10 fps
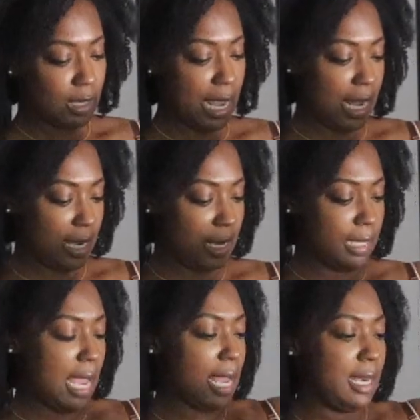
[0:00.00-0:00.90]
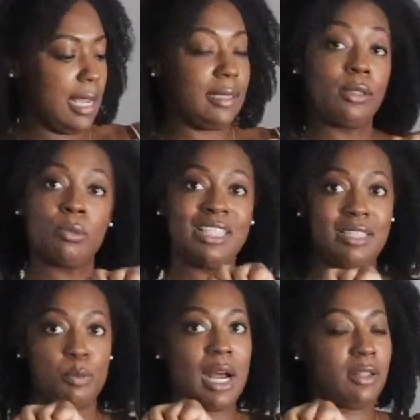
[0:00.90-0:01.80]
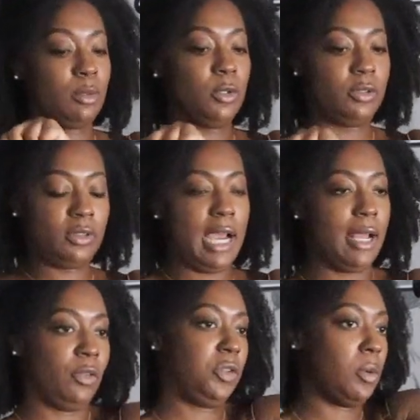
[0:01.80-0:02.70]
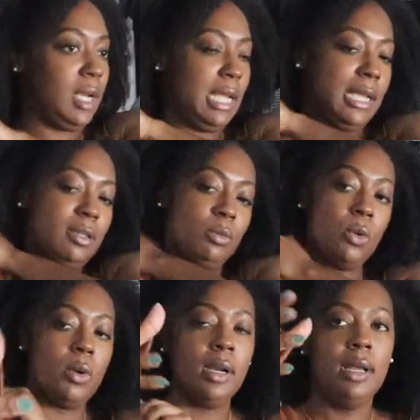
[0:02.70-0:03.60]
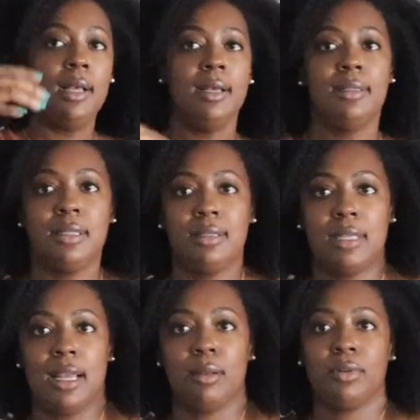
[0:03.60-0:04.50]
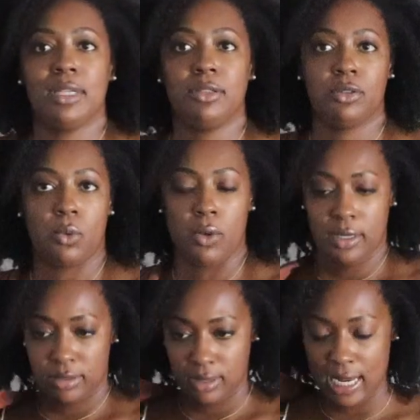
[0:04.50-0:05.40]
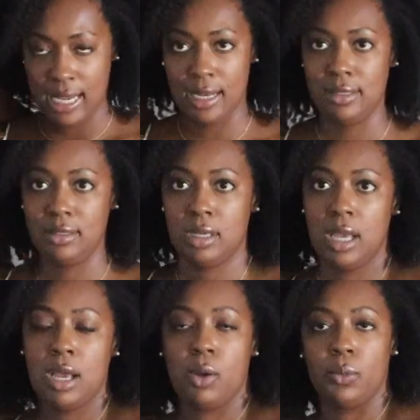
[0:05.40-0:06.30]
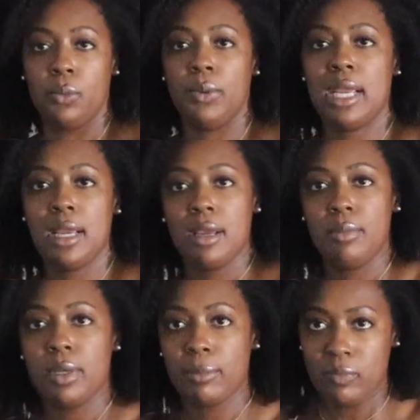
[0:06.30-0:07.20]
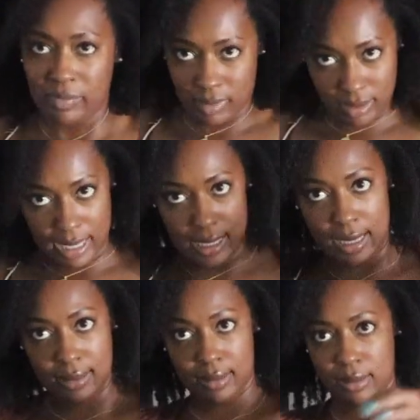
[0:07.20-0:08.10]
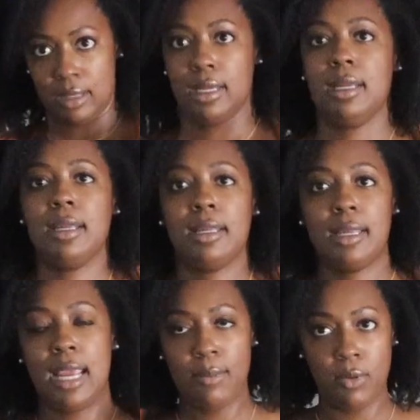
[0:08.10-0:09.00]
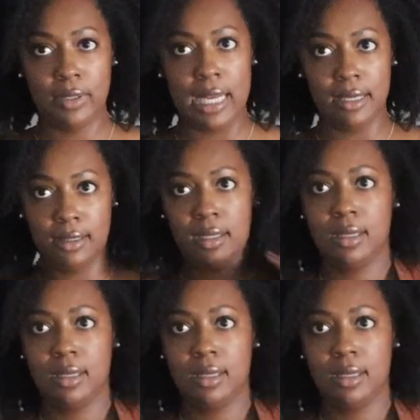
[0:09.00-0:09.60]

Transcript: And again, it's responsible style. So it is more sustainably sourced and it's rib and it's cable knit.